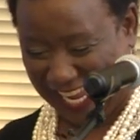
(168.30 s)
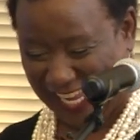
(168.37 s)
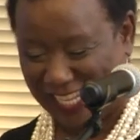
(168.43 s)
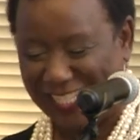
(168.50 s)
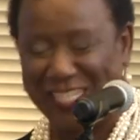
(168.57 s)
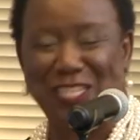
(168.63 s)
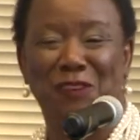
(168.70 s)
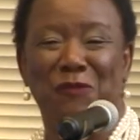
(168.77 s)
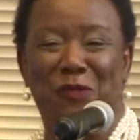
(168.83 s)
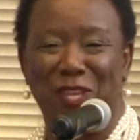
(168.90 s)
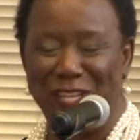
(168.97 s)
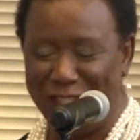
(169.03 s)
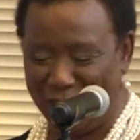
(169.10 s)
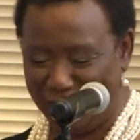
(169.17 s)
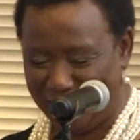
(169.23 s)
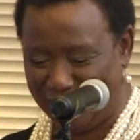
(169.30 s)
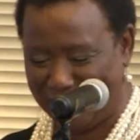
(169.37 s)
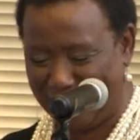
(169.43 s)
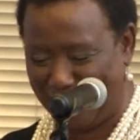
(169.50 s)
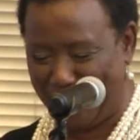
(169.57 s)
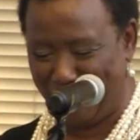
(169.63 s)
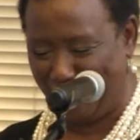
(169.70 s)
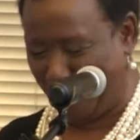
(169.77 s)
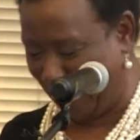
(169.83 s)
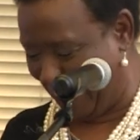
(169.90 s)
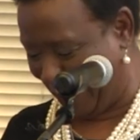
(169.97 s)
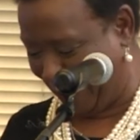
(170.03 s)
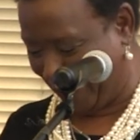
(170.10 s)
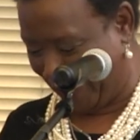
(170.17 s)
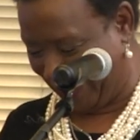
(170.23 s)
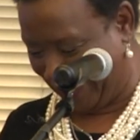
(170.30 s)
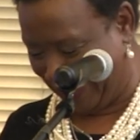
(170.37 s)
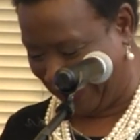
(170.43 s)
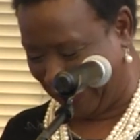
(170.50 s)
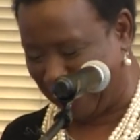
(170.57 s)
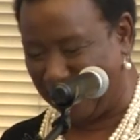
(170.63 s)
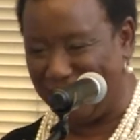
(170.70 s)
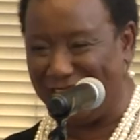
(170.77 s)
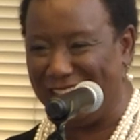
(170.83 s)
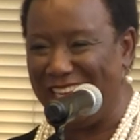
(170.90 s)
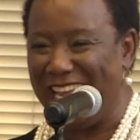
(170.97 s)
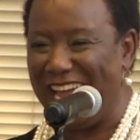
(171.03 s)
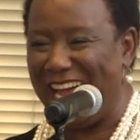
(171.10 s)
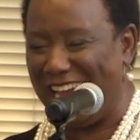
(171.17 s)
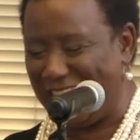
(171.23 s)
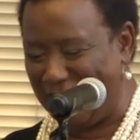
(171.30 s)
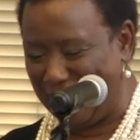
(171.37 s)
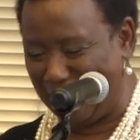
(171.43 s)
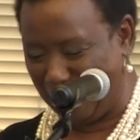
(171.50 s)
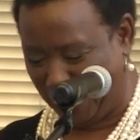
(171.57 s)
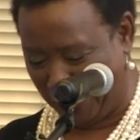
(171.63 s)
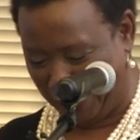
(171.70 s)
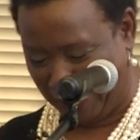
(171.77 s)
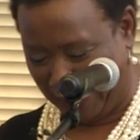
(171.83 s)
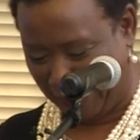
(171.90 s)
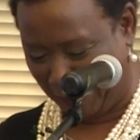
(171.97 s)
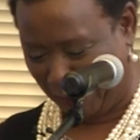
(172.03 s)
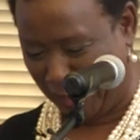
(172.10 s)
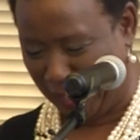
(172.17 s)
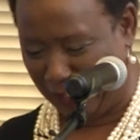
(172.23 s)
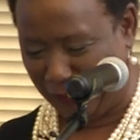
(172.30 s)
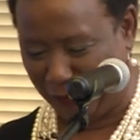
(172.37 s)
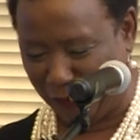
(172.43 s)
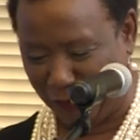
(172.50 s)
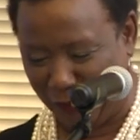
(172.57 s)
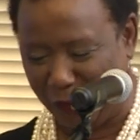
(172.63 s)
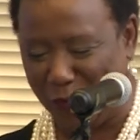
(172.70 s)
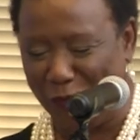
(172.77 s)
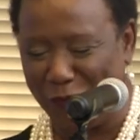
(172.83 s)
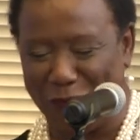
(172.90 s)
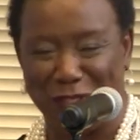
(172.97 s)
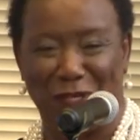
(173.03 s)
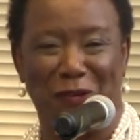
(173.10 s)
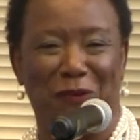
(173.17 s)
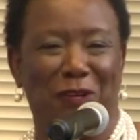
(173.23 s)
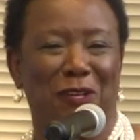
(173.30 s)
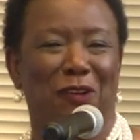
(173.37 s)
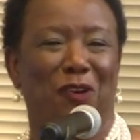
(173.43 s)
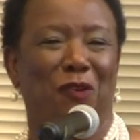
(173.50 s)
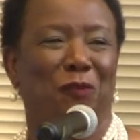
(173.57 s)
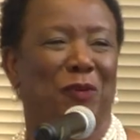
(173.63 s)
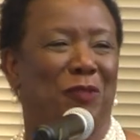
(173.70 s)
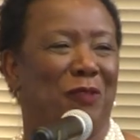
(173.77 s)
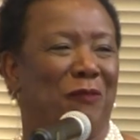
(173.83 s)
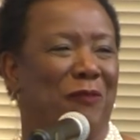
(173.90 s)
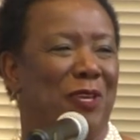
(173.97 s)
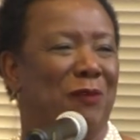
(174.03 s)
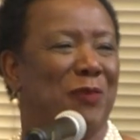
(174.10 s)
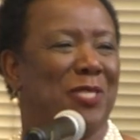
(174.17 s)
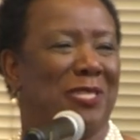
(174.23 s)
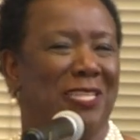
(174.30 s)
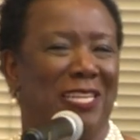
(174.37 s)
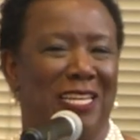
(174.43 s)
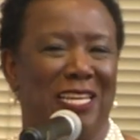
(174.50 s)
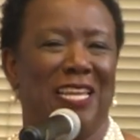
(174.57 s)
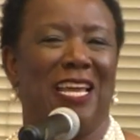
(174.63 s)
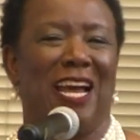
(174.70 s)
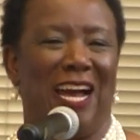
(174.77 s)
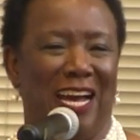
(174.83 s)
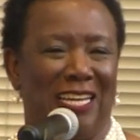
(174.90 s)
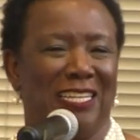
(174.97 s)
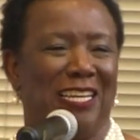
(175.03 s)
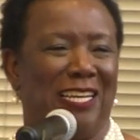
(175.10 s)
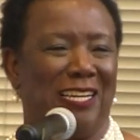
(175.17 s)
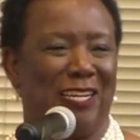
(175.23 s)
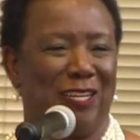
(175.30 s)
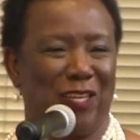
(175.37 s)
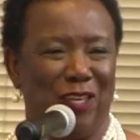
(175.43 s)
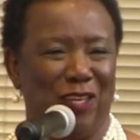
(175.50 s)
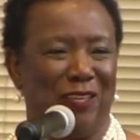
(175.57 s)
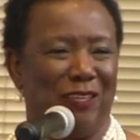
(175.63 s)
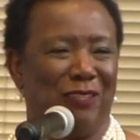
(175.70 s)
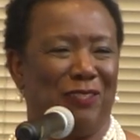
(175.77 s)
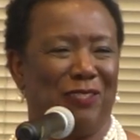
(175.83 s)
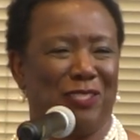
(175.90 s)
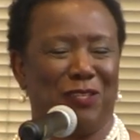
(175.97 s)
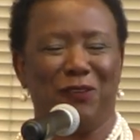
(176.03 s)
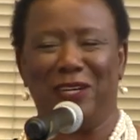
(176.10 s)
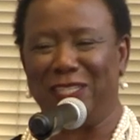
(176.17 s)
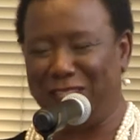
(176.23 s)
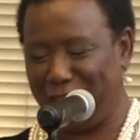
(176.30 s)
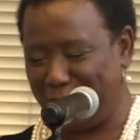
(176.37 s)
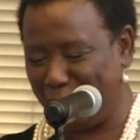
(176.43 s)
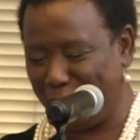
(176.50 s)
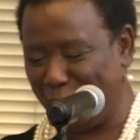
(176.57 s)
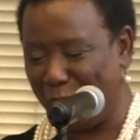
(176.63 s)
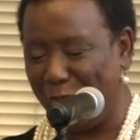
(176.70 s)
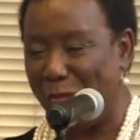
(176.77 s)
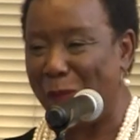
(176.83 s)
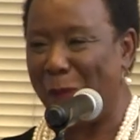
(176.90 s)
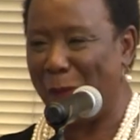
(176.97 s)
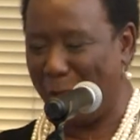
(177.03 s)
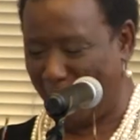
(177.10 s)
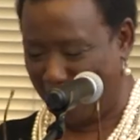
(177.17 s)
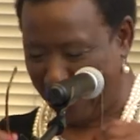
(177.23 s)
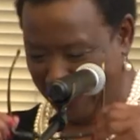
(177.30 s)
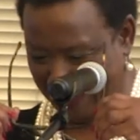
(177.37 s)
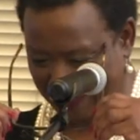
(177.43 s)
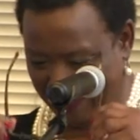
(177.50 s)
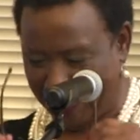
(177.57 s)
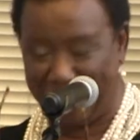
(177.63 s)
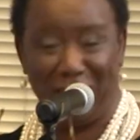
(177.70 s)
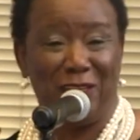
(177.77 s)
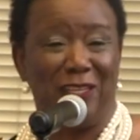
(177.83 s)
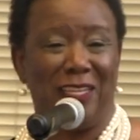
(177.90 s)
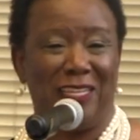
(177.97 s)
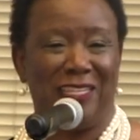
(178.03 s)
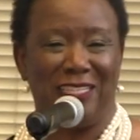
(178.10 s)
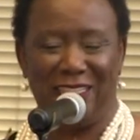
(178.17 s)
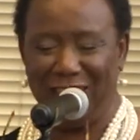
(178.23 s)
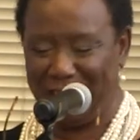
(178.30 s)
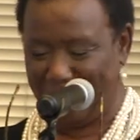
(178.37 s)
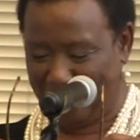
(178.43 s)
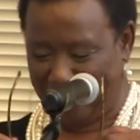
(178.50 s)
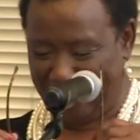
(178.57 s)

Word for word: and some things you just let be, but you know, I needed to explain what was going on with the famously hot and cocky, and so I did. Yeah, and, and